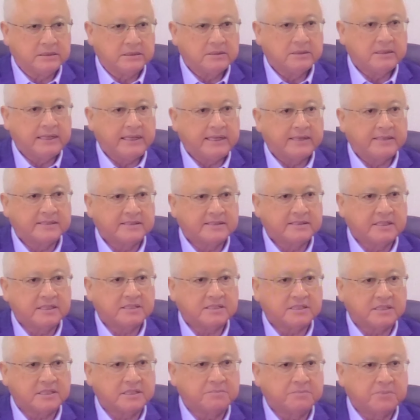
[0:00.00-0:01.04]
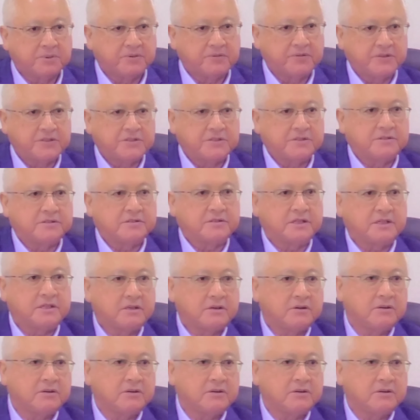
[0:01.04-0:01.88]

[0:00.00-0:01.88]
the existing provisions in the